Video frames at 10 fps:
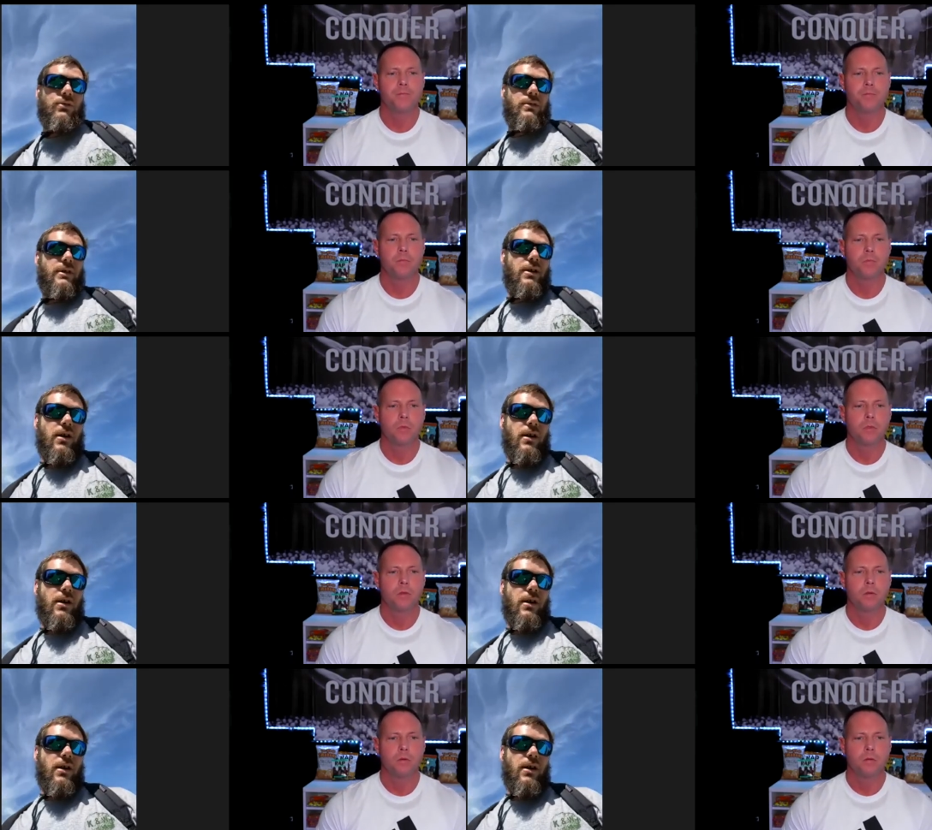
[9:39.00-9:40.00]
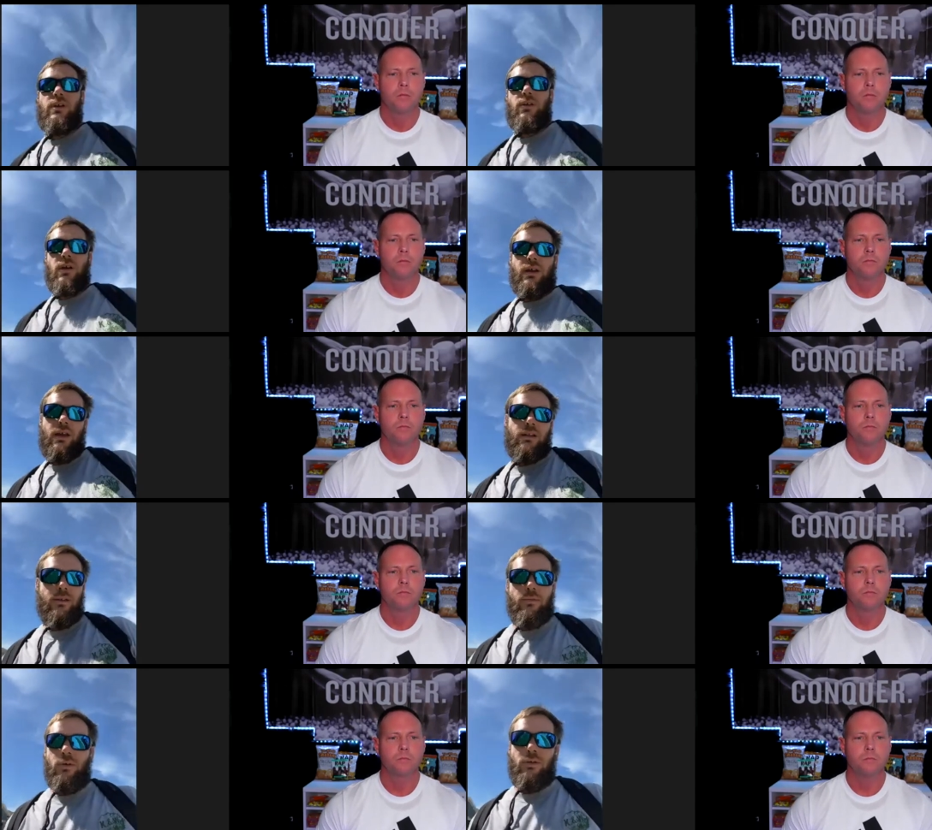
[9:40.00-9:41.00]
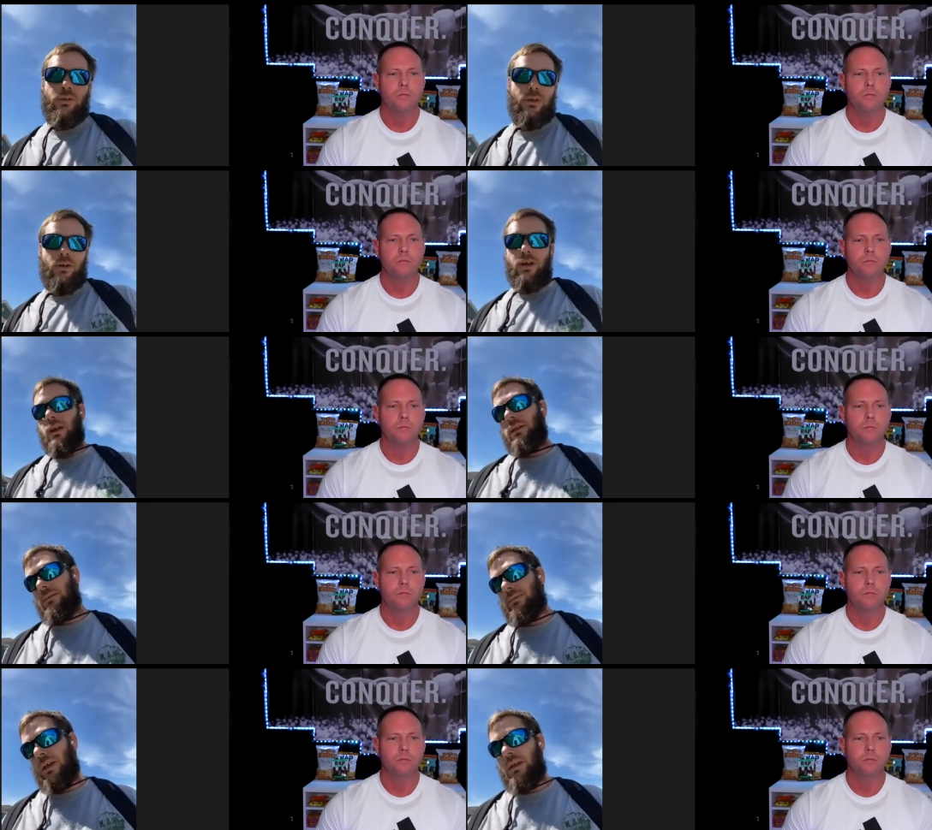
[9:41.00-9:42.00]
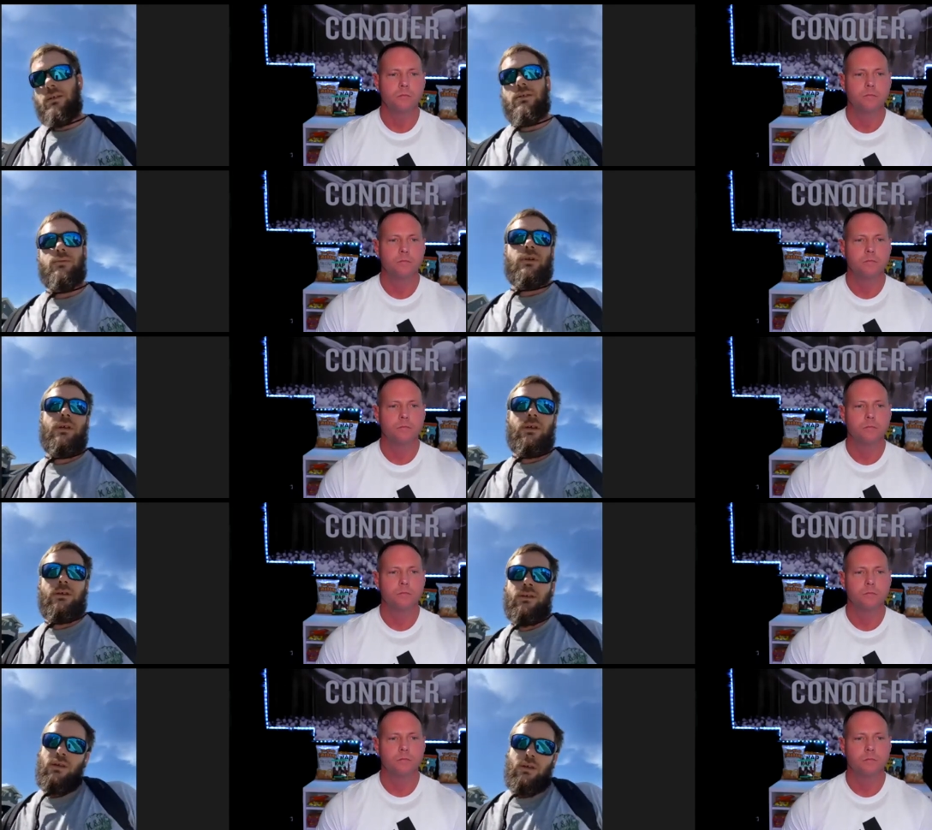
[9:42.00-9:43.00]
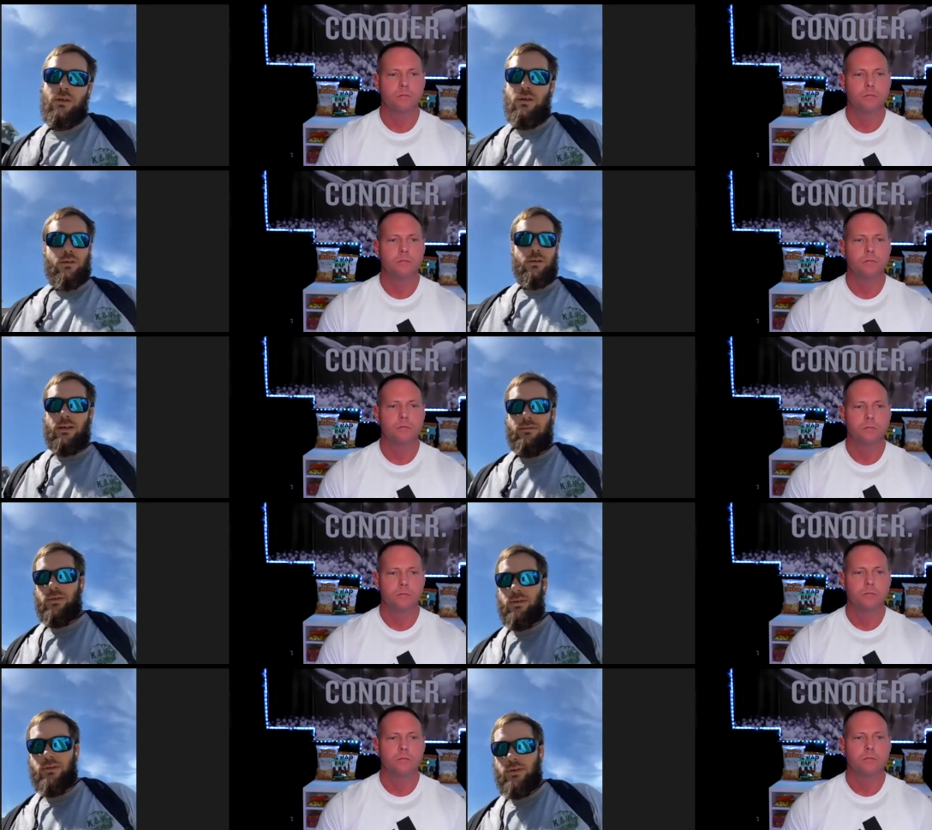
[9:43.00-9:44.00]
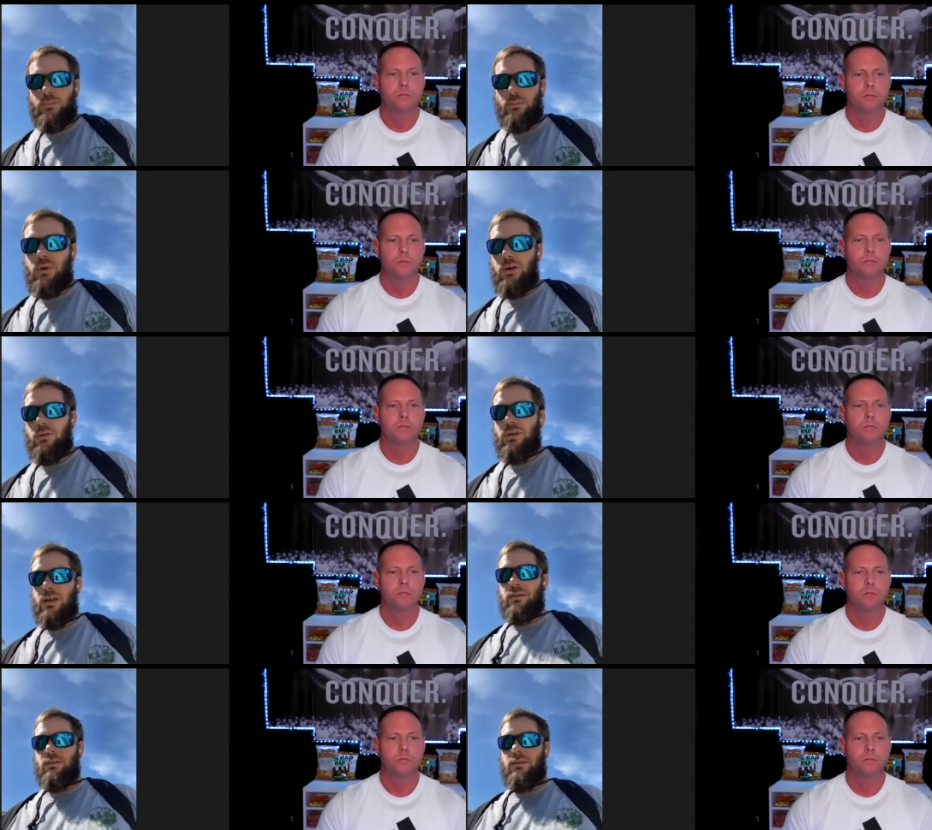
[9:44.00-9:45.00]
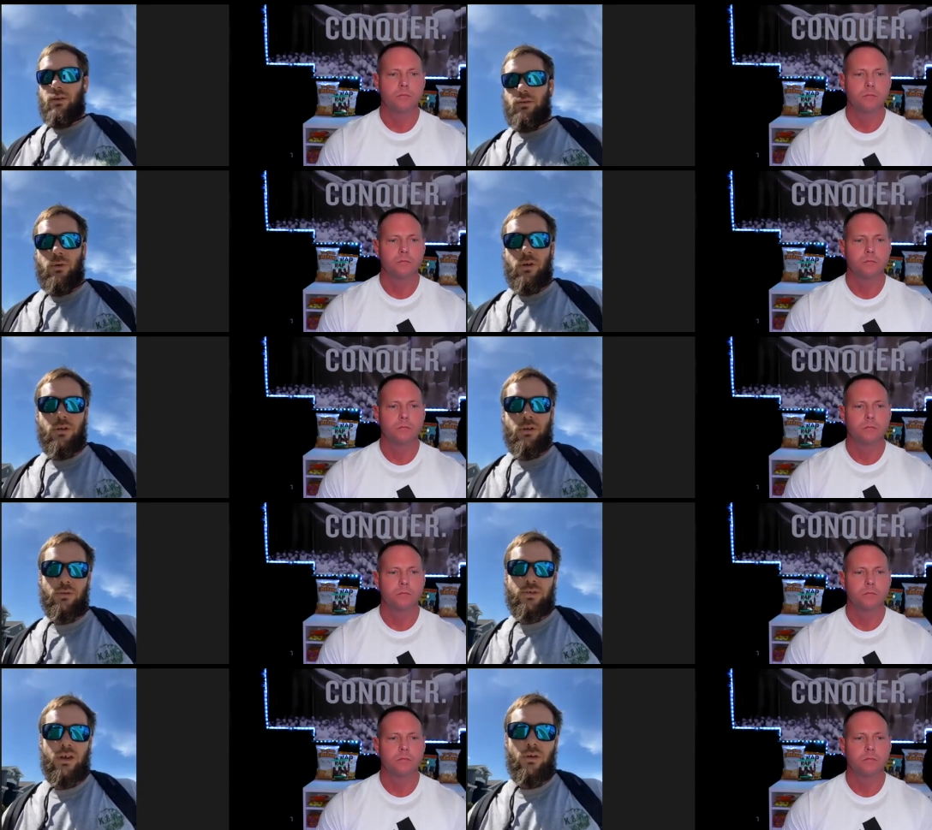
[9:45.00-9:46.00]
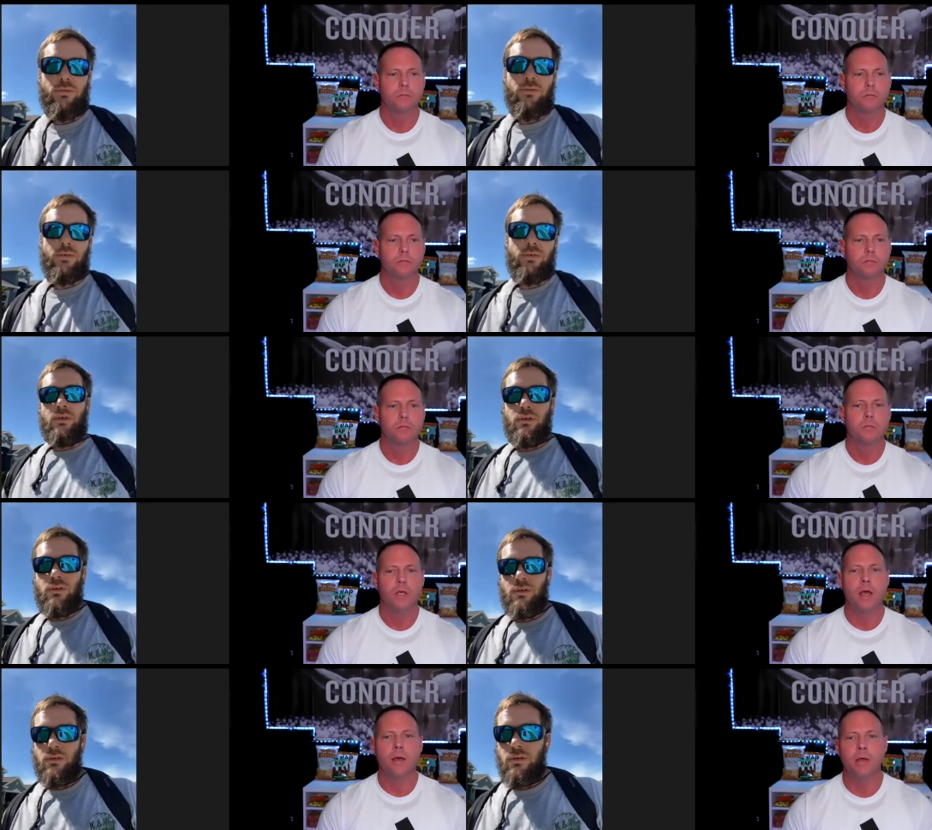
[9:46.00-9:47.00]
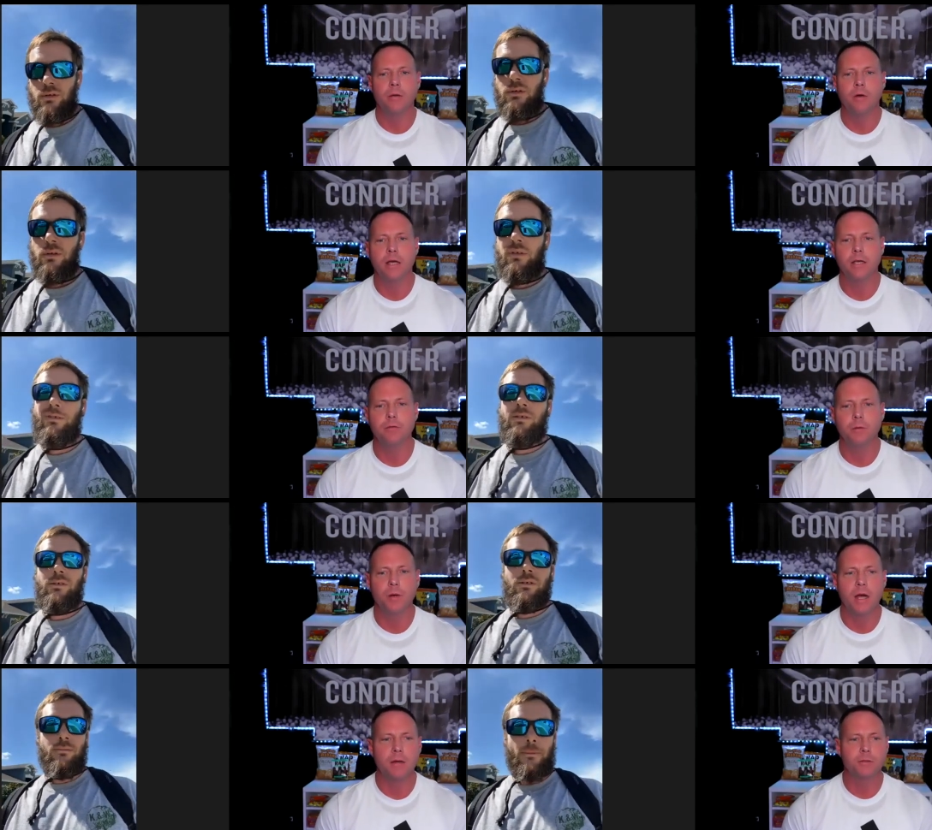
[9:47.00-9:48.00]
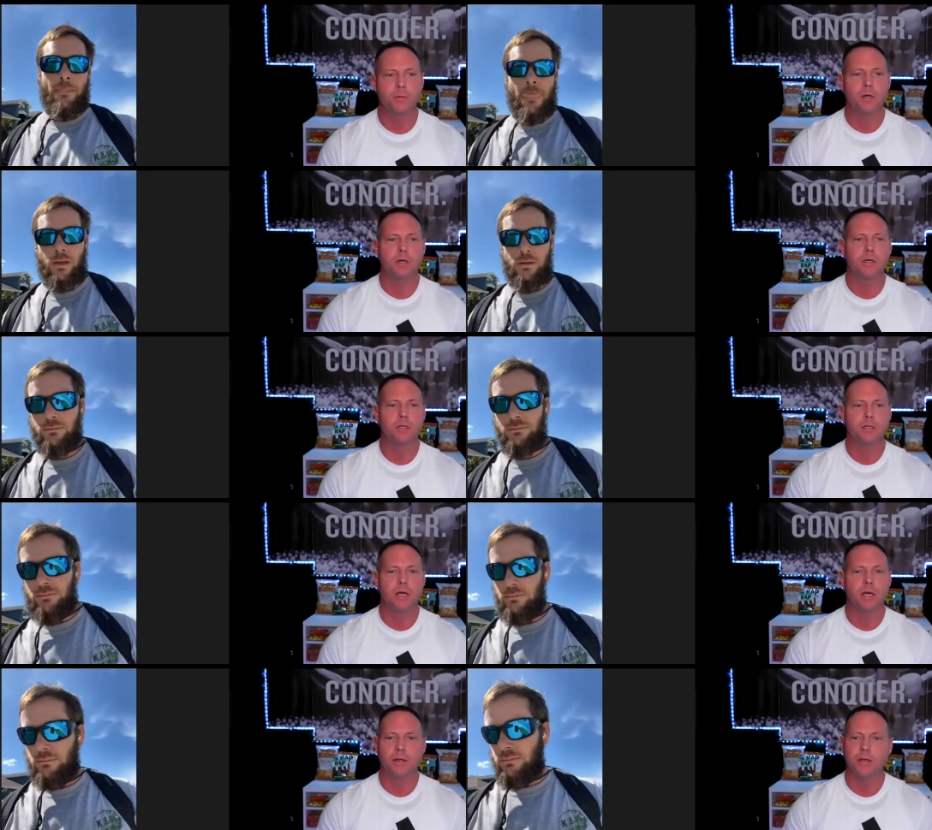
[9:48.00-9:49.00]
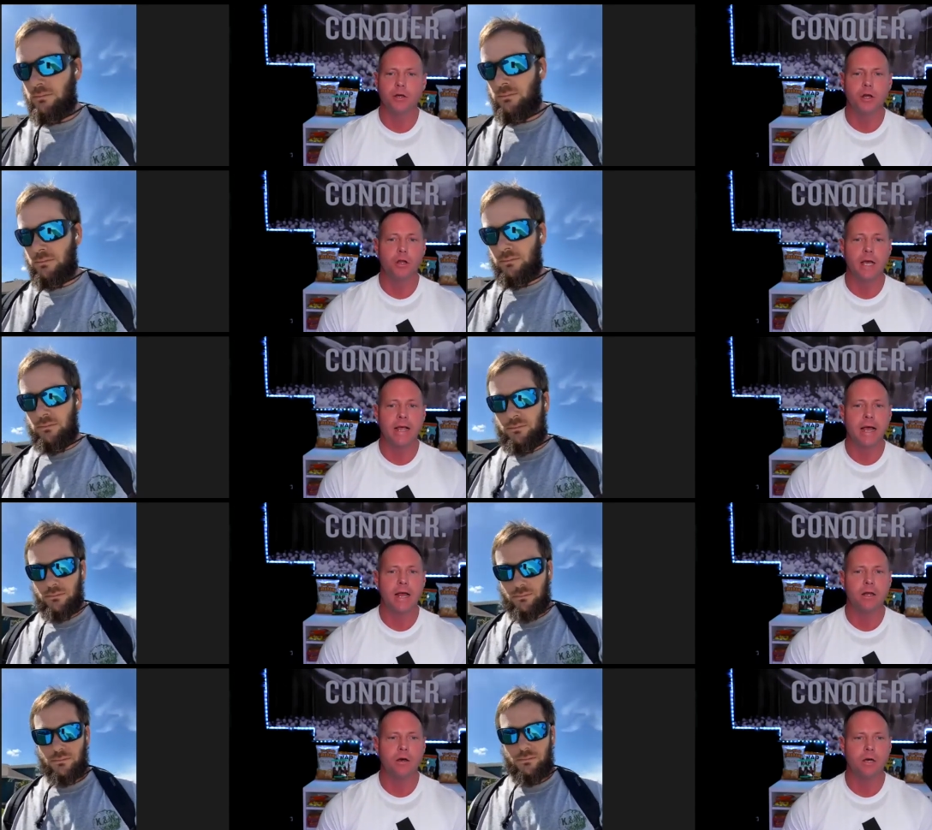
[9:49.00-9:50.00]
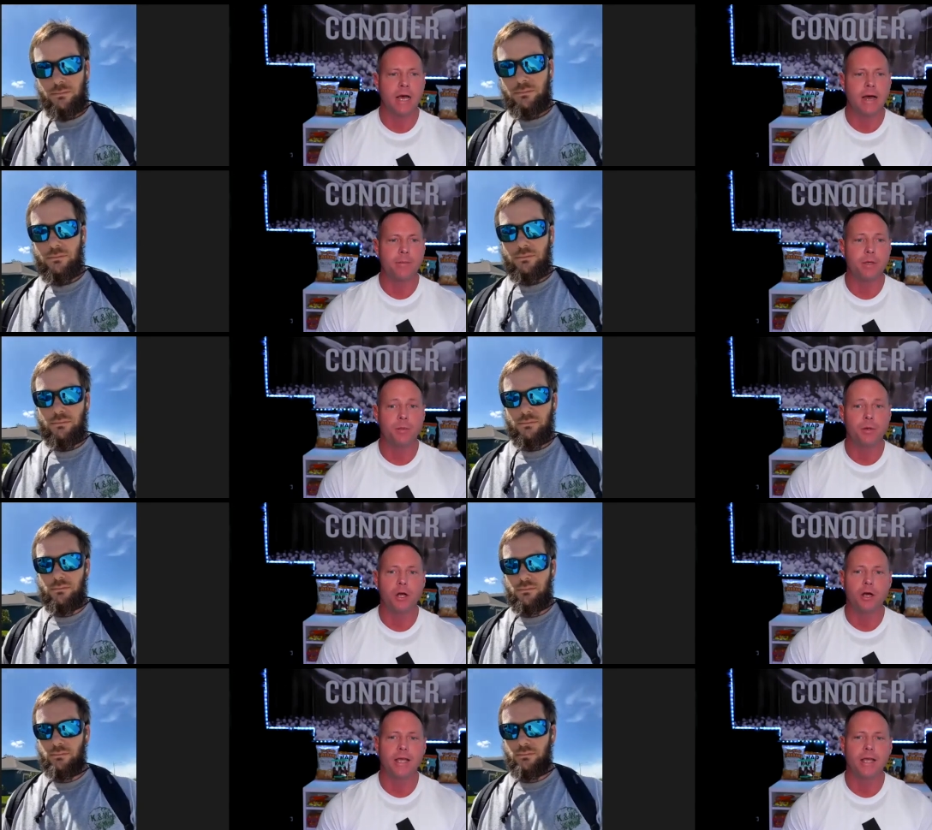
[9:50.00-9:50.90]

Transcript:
Speaker 1: just say, all right, well, I'm here. I can't leave early or I can't leave late. This is what it is you just have to to buckle down and
Speaker 2: start working on yourself. Yeah, man. Well, I give you props, bro, because uh, you know, like I know, a lot of people aren't